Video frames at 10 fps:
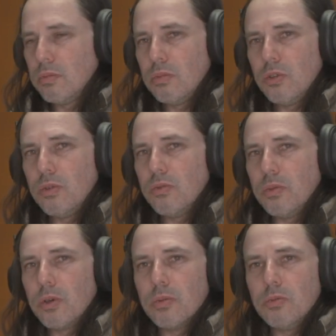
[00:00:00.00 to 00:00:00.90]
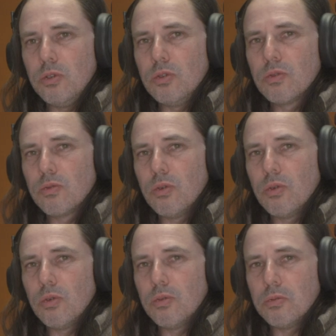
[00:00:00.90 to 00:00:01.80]
believe will become
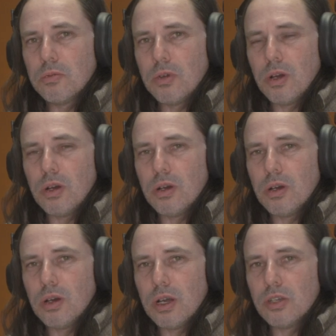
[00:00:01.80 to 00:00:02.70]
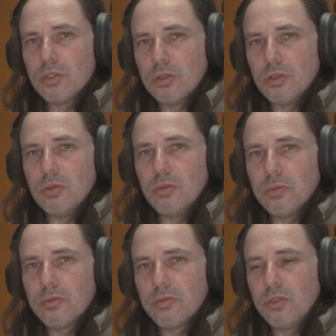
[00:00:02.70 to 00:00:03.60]
useful as I do
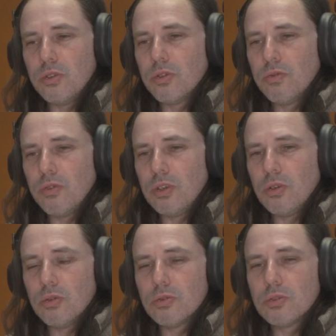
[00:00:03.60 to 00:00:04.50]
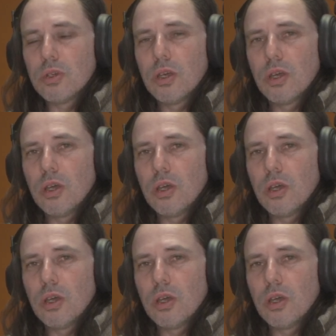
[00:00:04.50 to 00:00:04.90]
future videos.